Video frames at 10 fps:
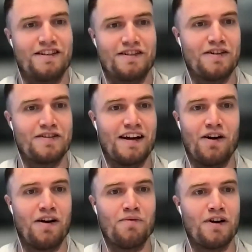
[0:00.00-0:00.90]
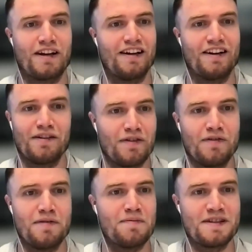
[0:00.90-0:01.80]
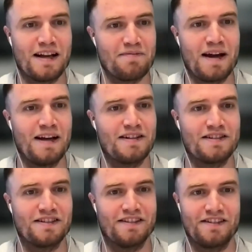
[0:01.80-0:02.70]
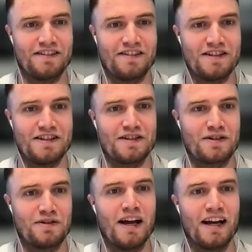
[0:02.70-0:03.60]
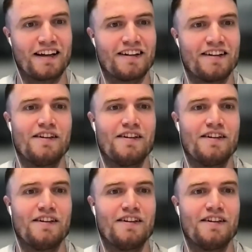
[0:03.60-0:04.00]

So I was like, oh, I'm working at like 50% pace, and this is quick